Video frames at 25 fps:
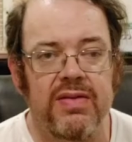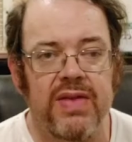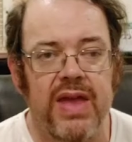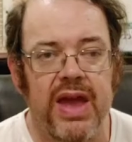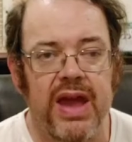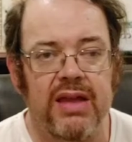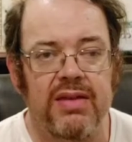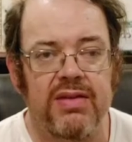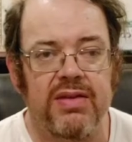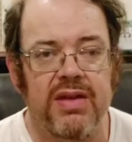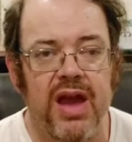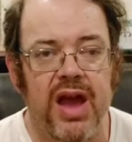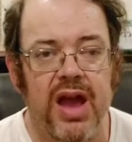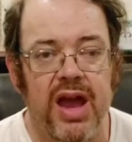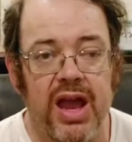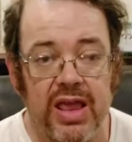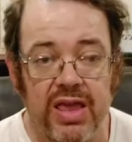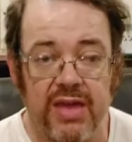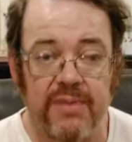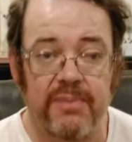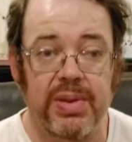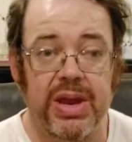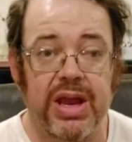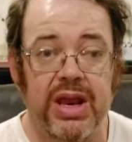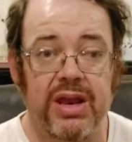is that uh,
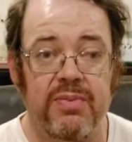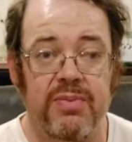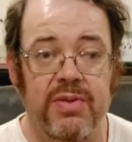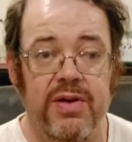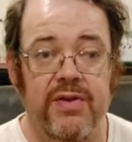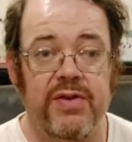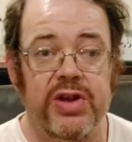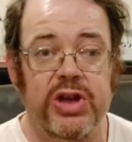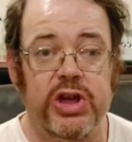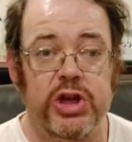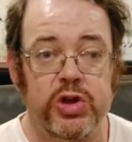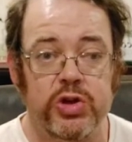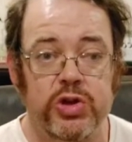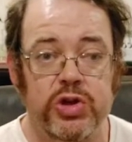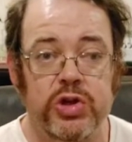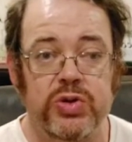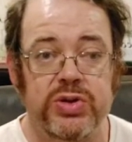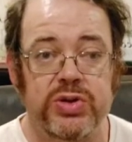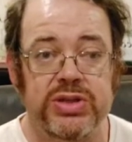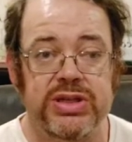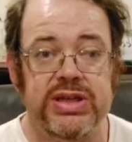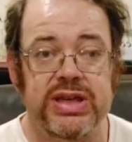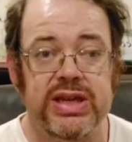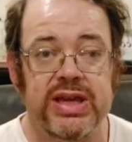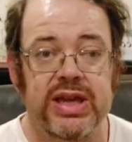in the beginning of the movie, you
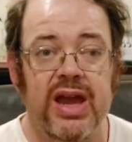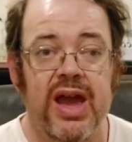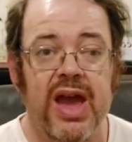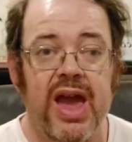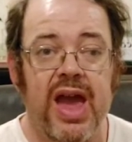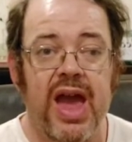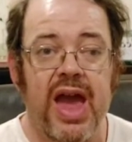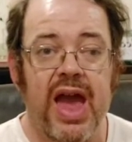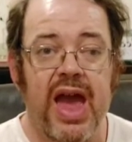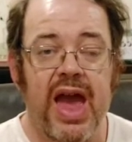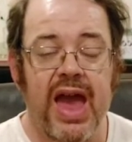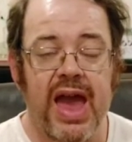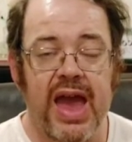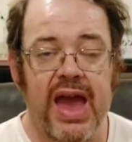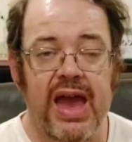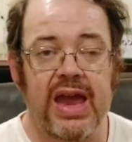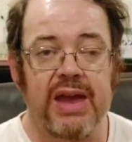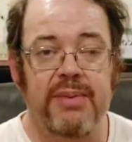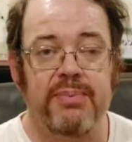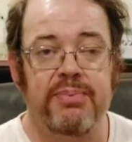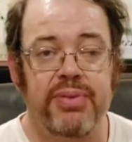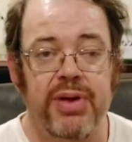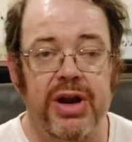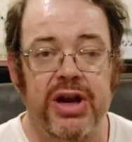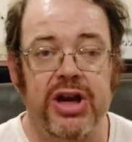do see
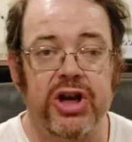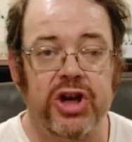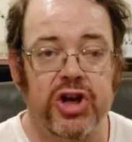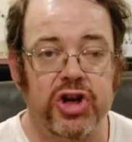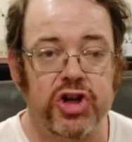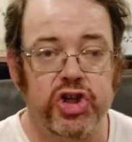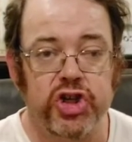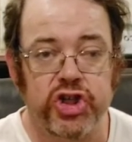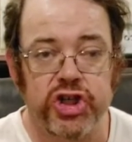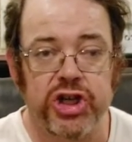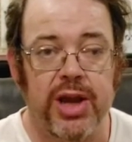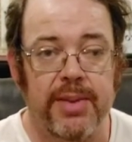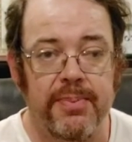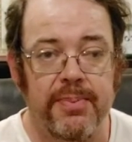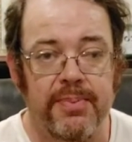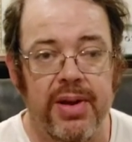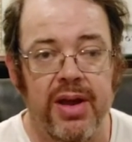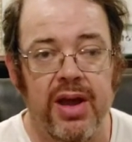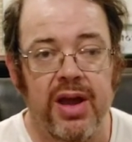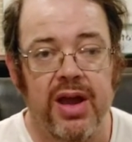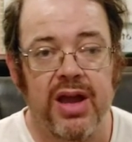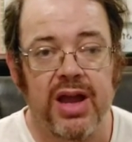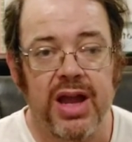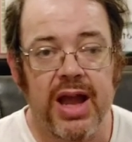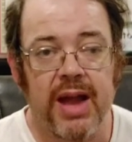a predator
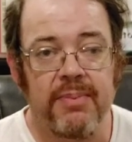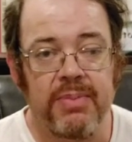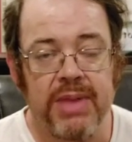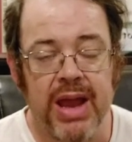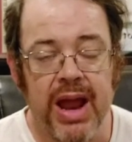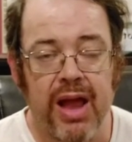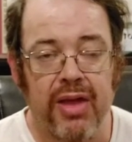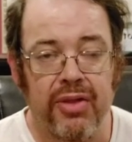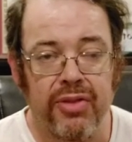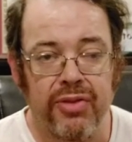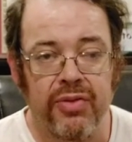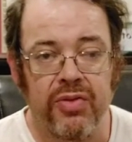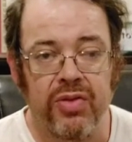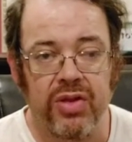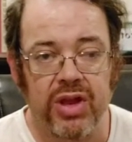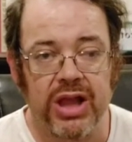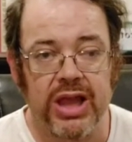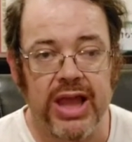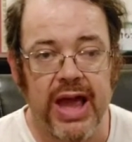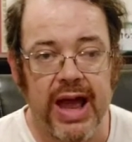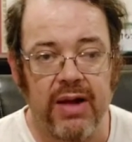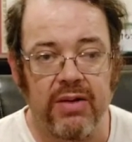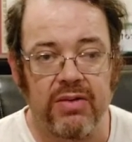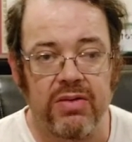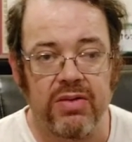ship come down through the
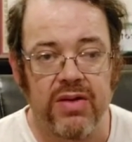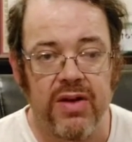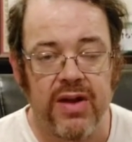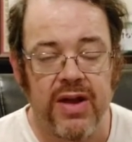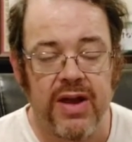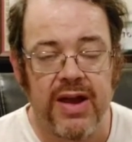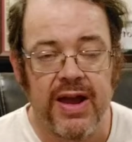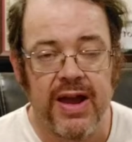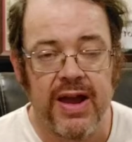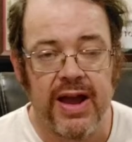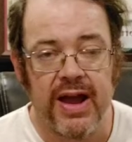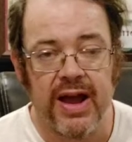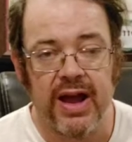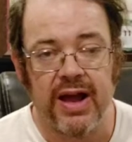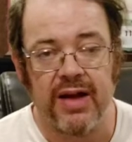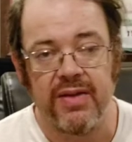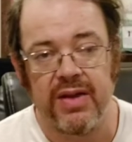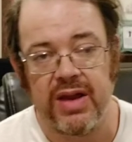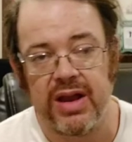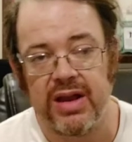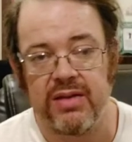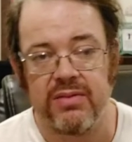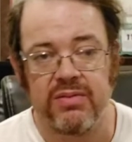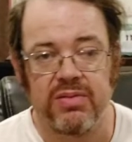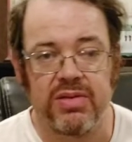clouds uh,
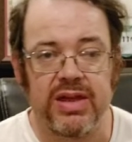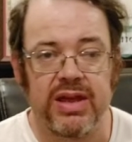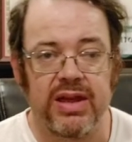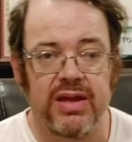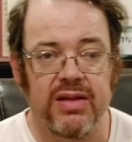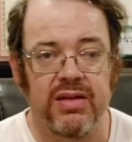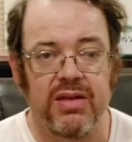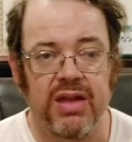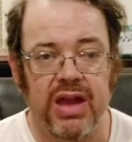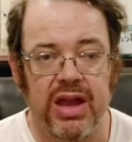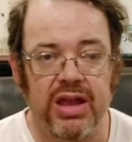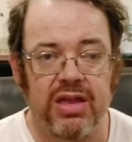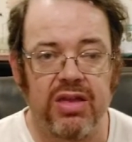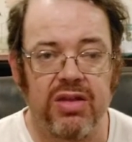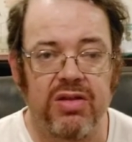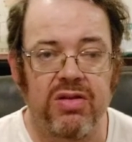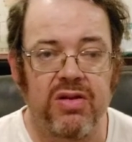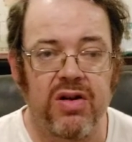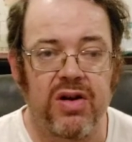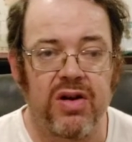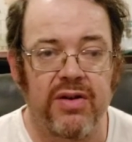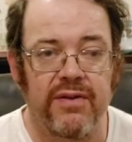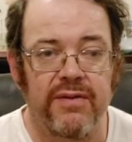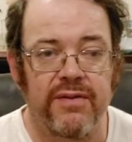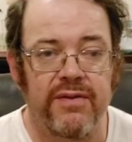that you see it like at the
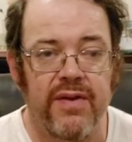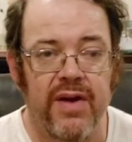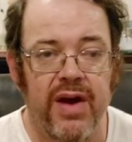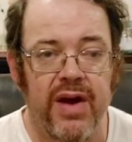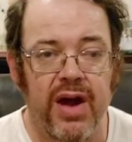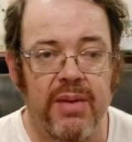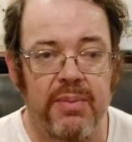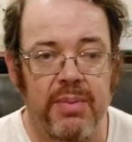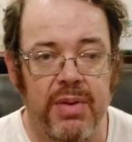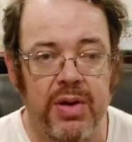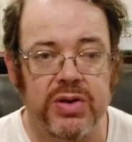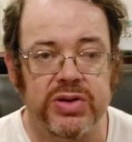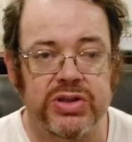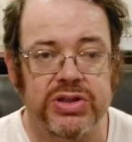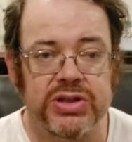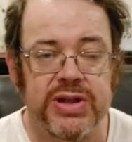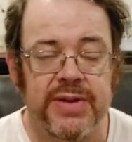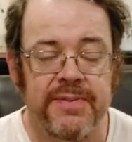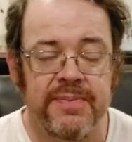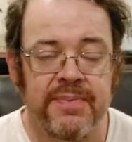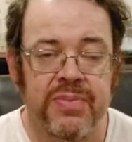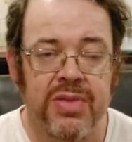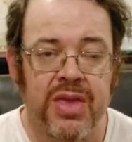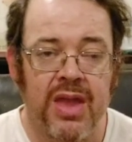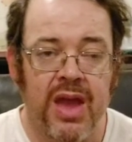start of uh,
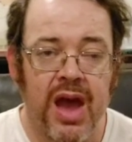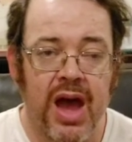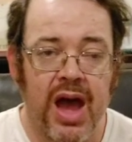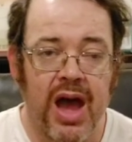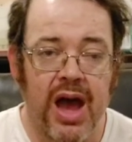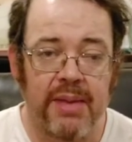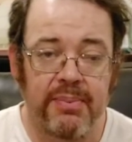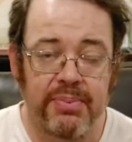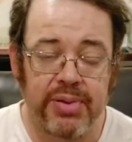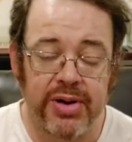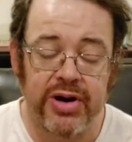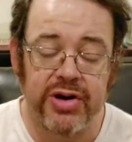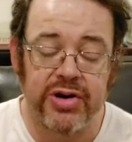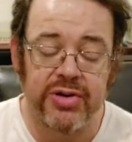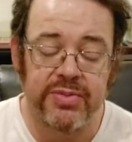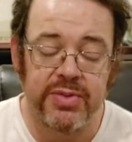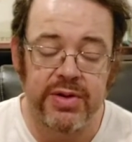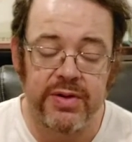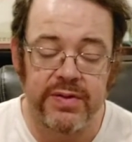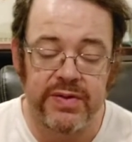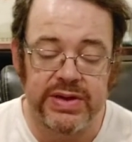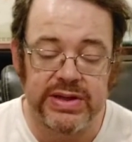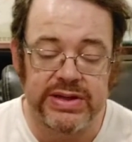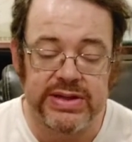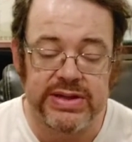most predator
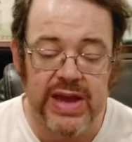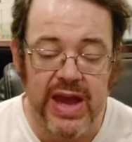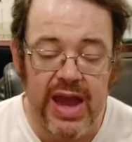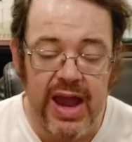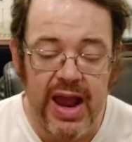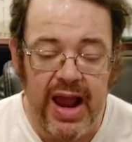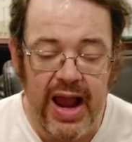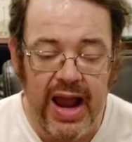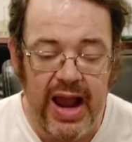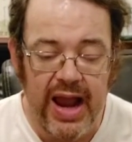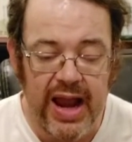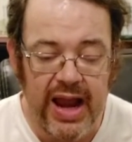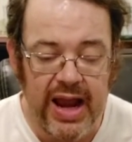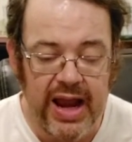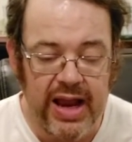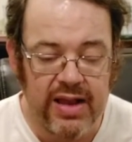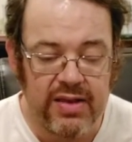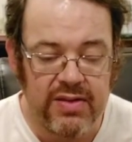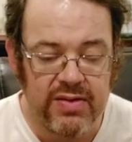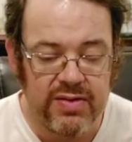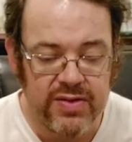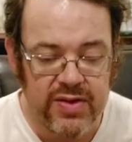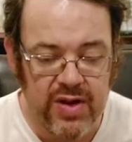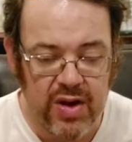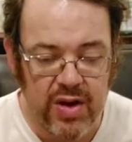movies.
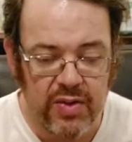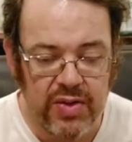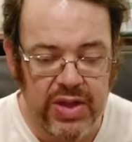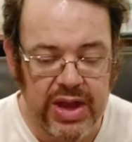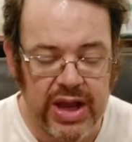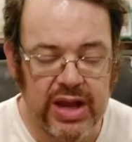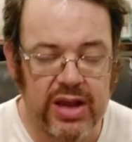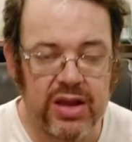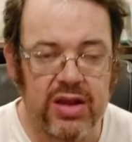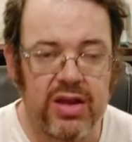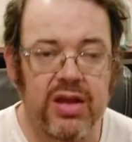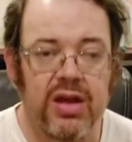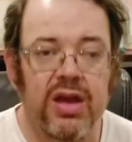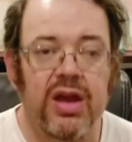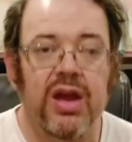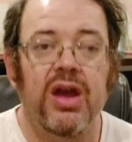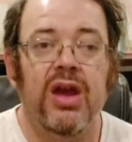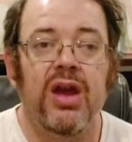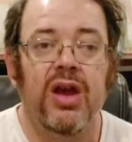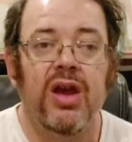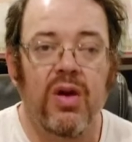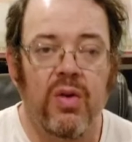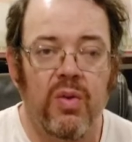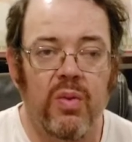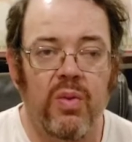And so then
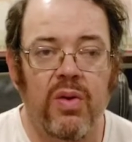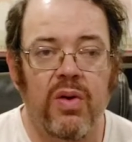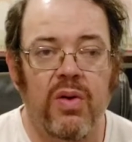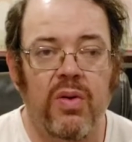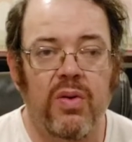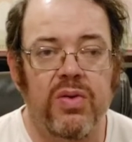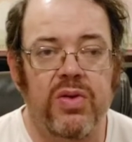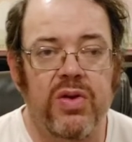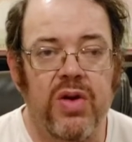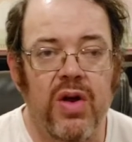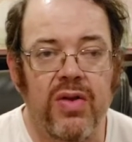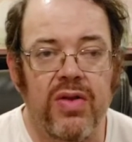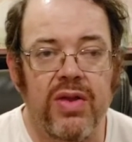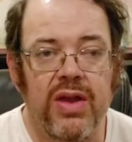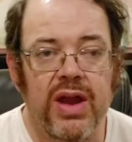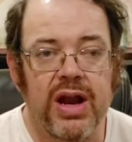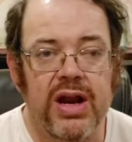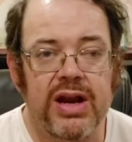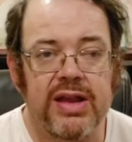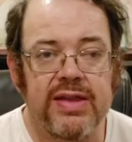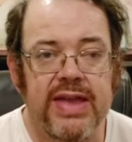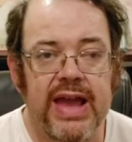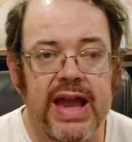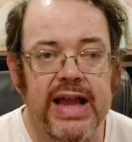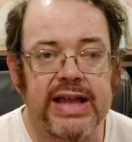what's going
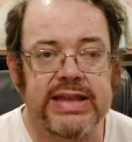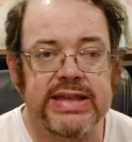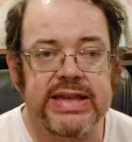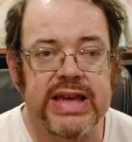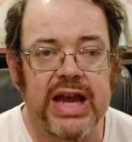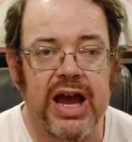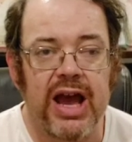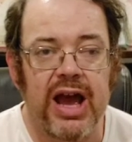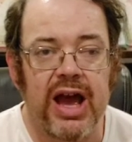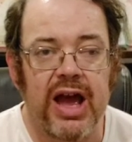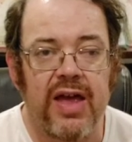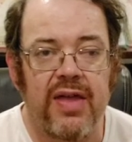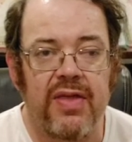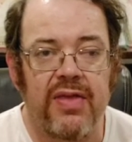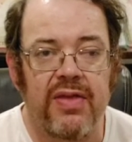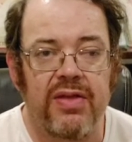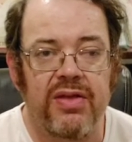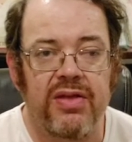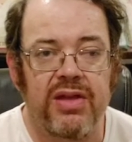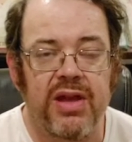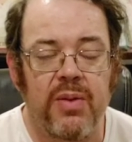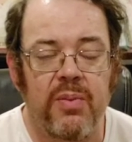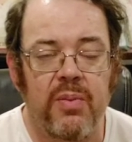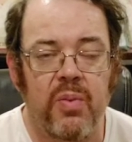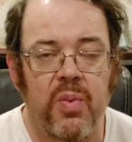there is that
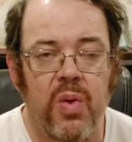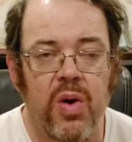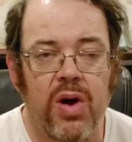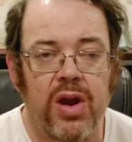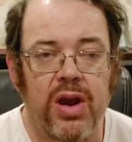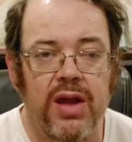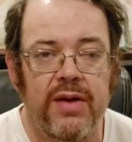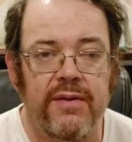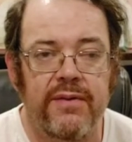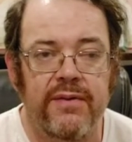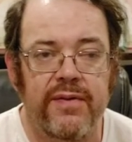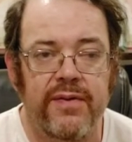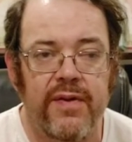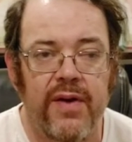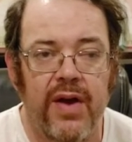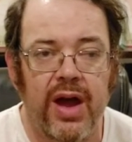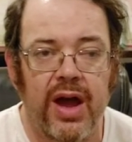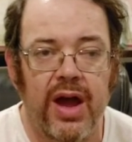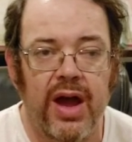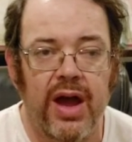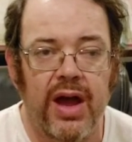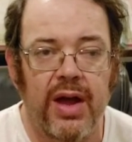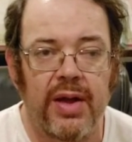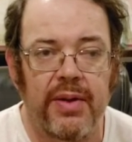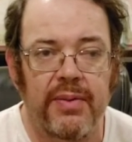some one of
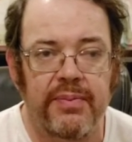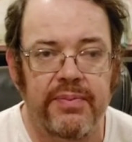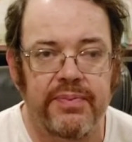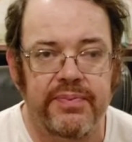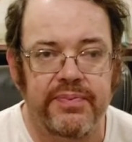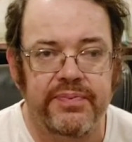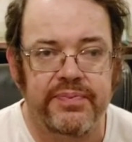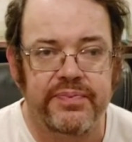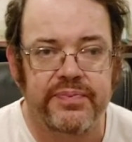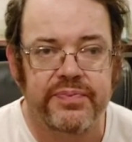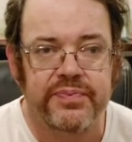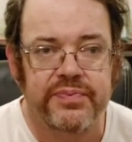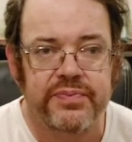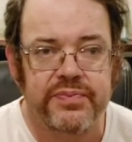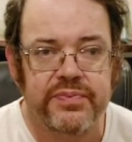um,